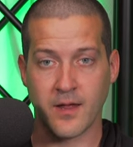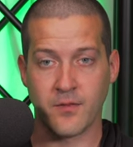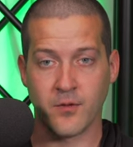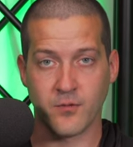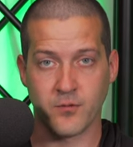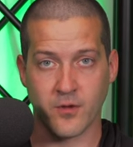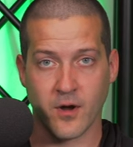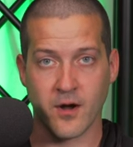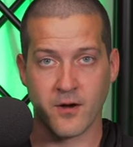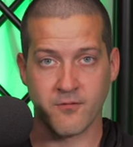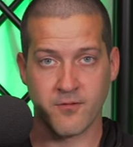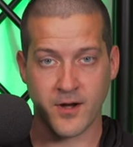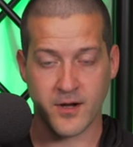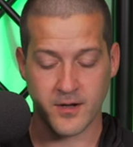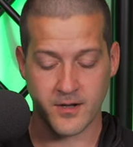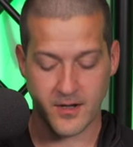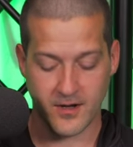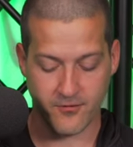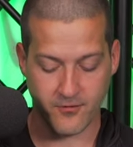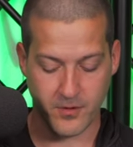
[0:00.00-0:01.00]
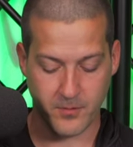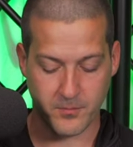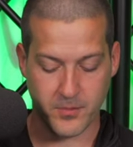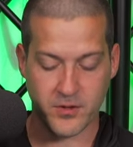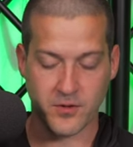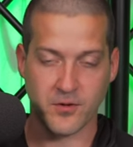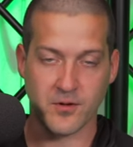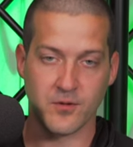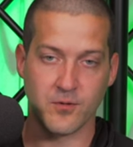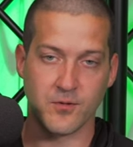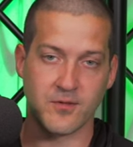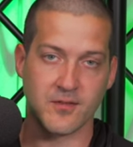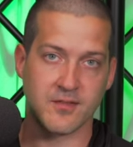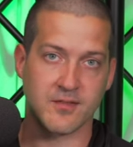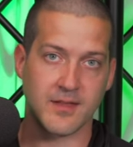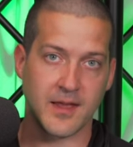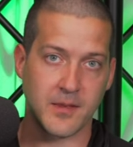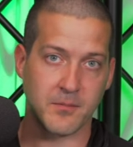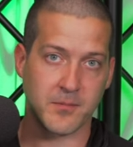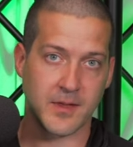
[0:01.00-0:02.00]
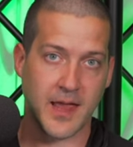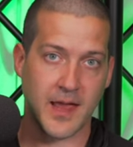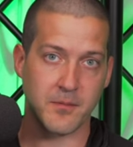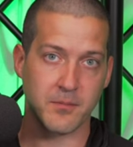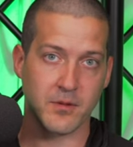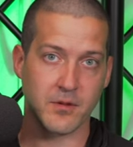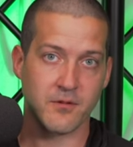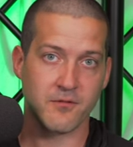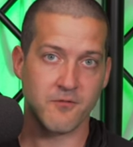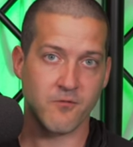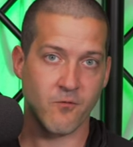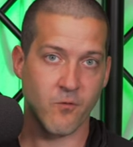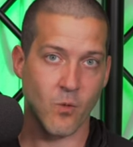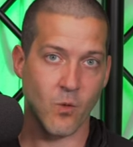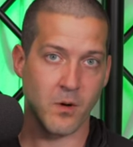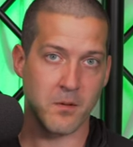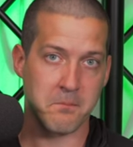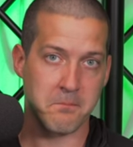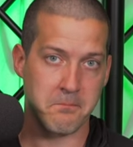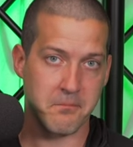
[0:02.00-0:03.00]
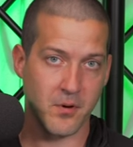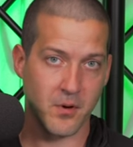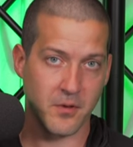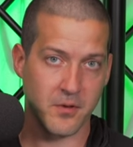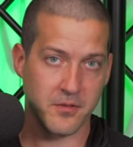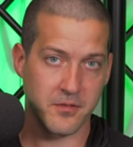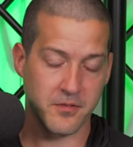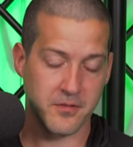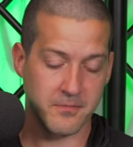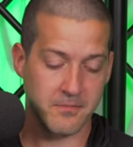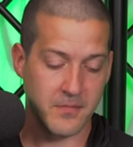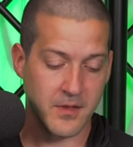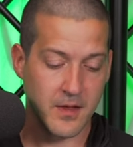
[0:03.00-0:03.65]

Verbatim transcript: and those are very different, but you can use the same cable for both.